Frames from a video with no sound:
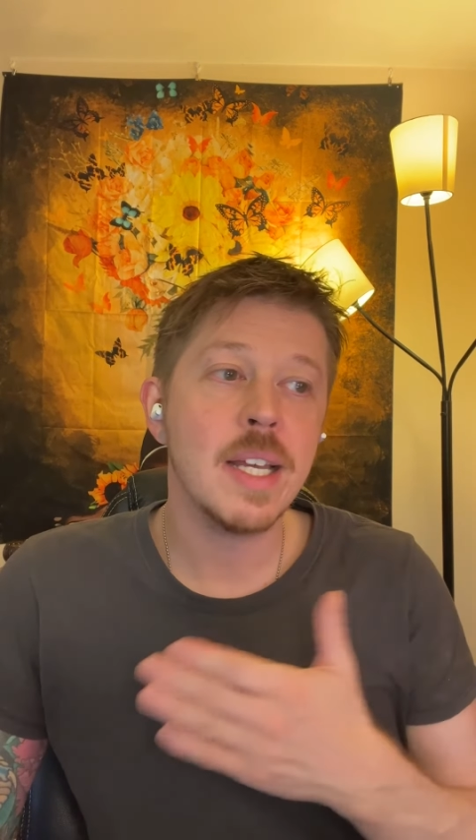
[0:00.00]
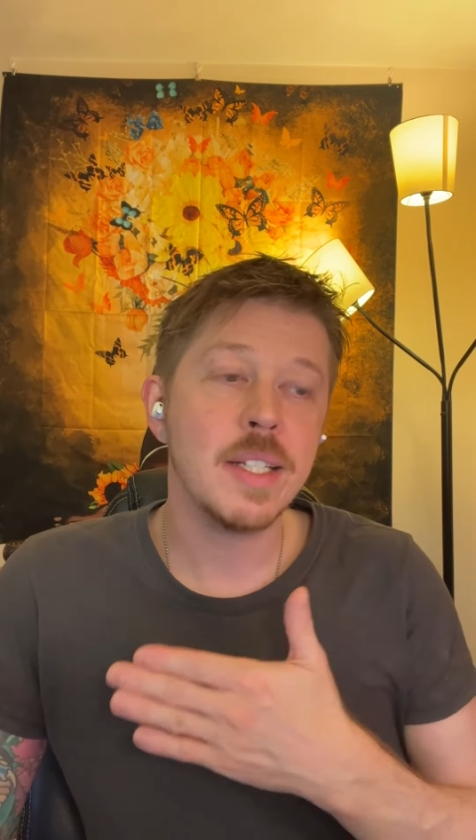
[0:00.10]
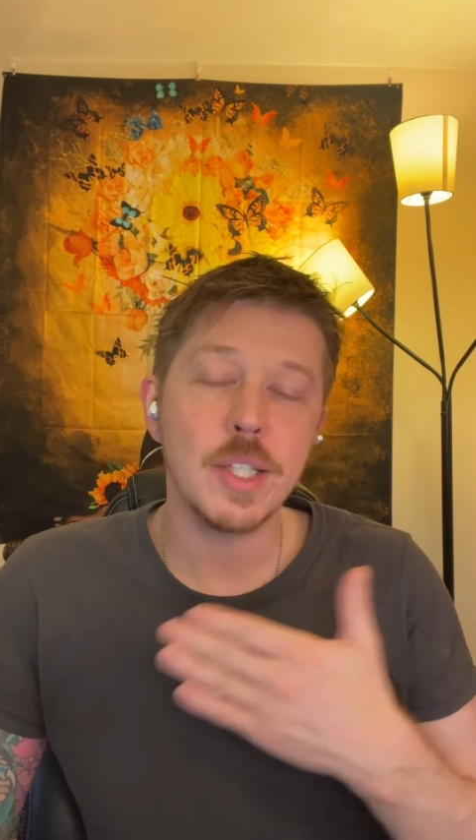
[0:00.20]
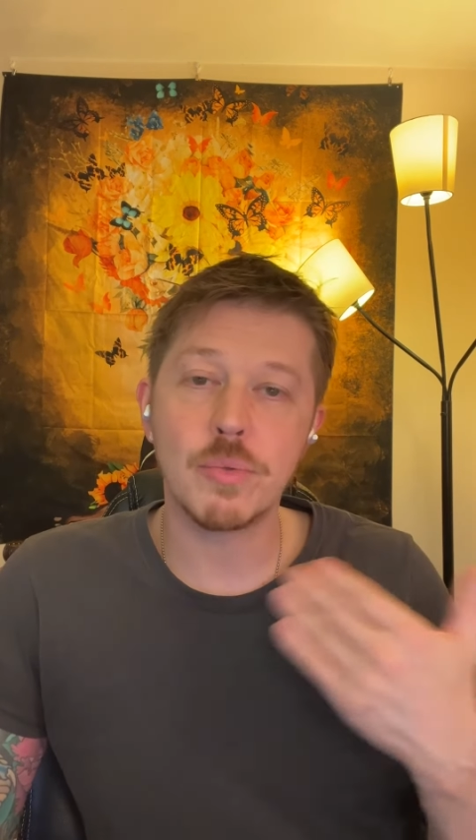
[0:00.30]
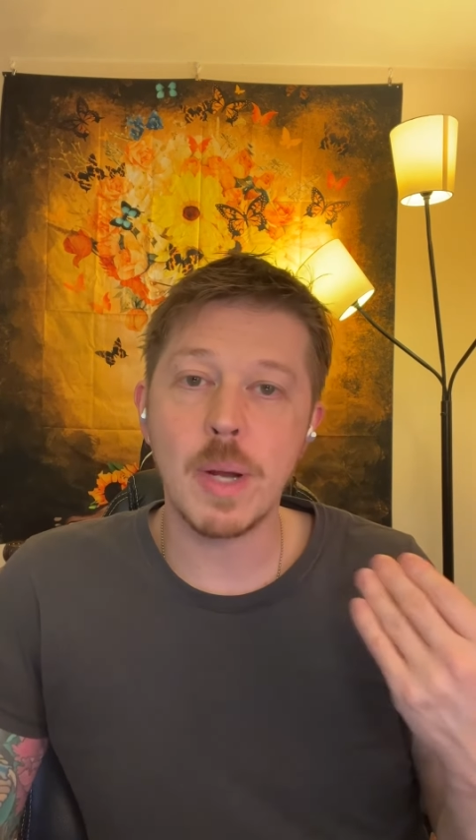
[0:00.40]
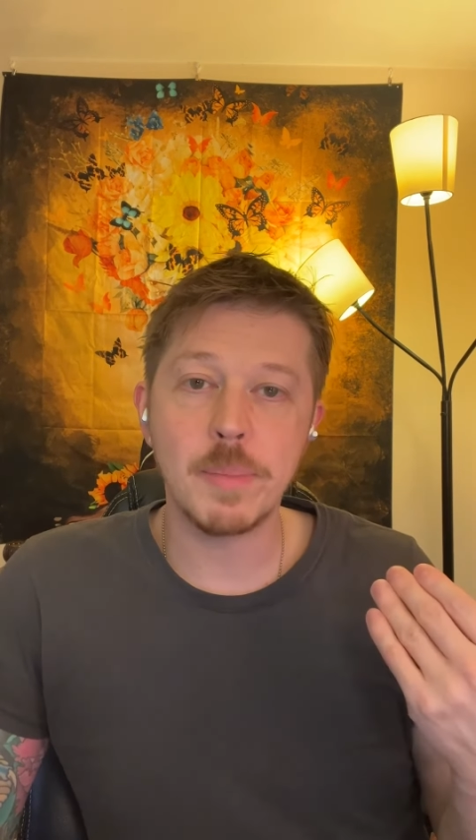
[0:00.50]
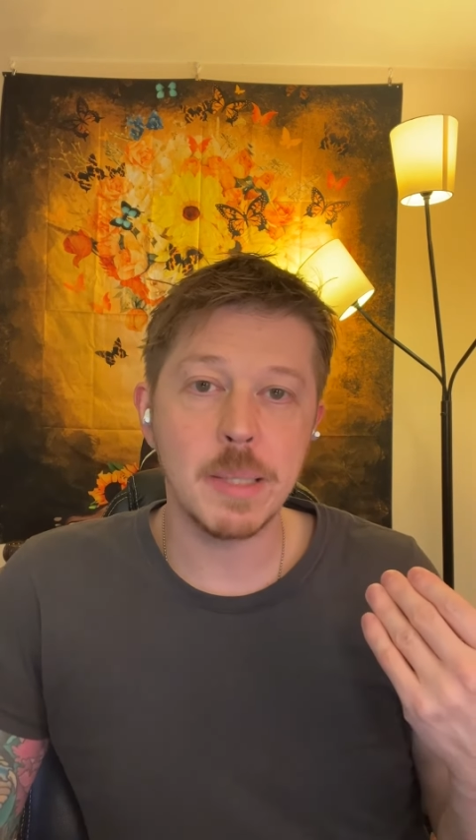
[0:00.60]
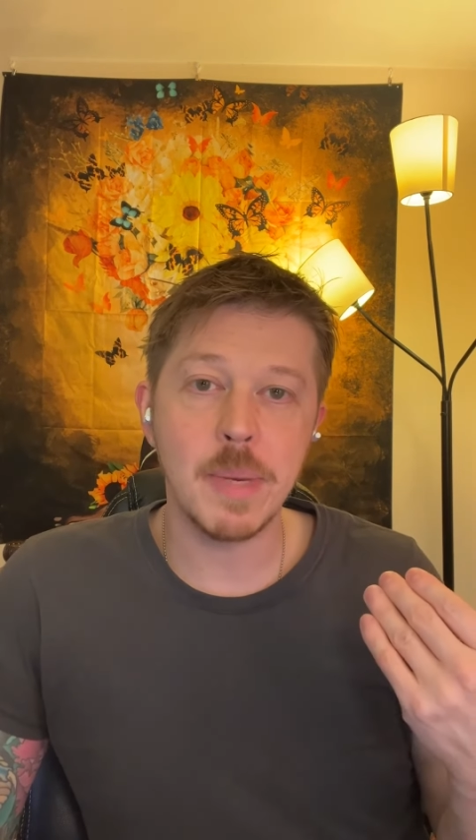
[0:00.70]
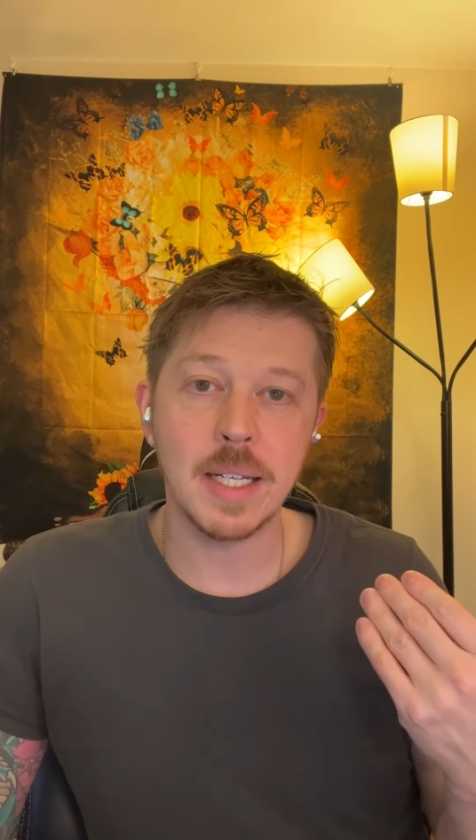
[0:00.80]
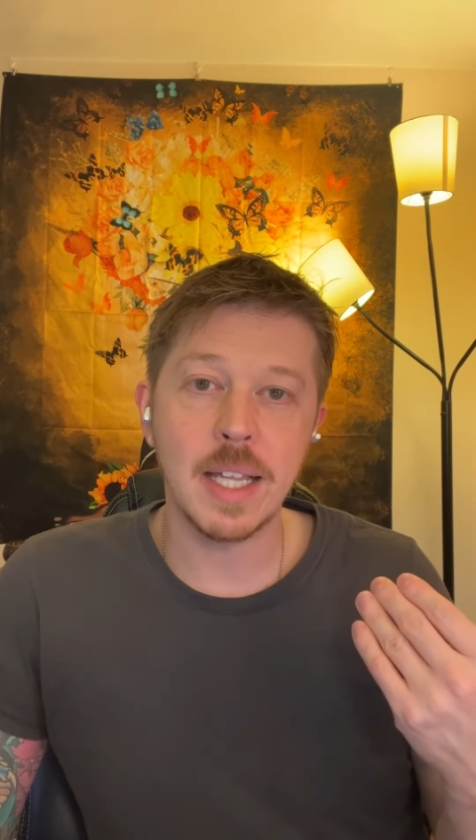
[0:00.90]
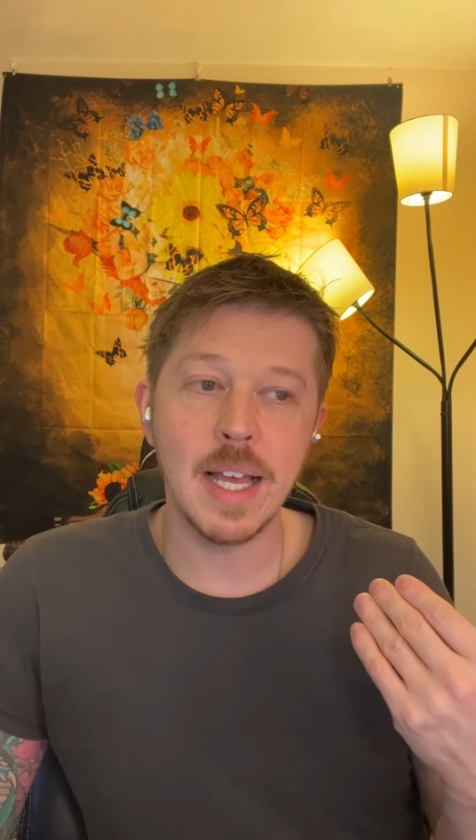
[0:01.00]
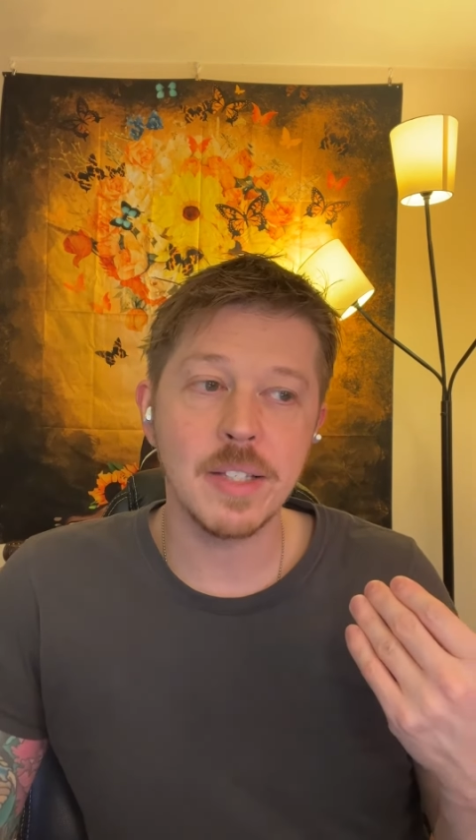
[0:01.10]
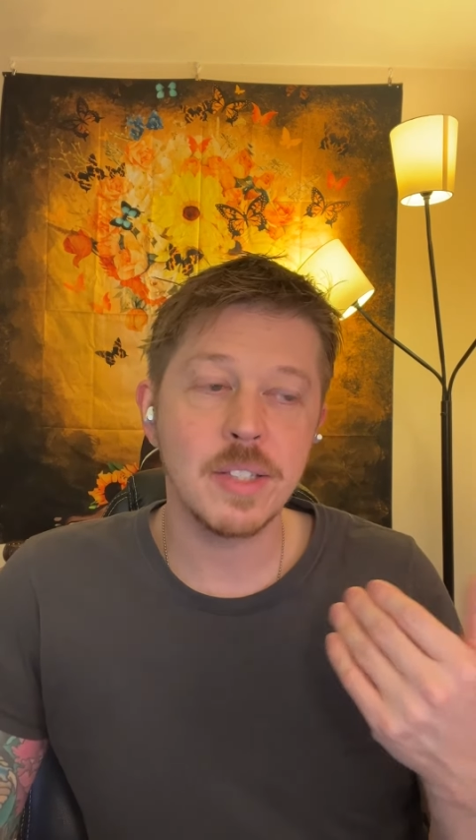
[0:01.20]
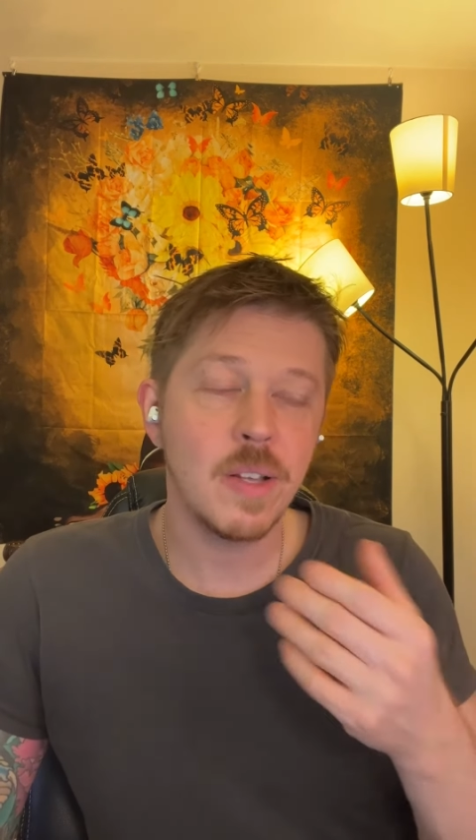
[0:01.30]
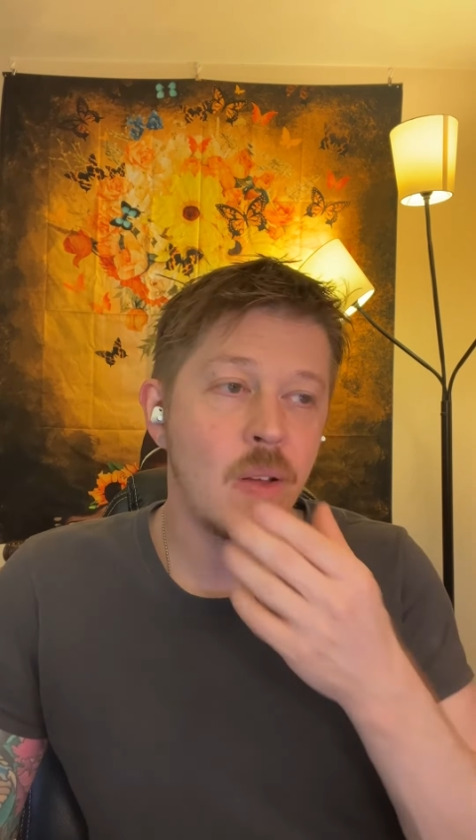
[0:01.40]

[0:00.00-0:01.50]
disrupting my class.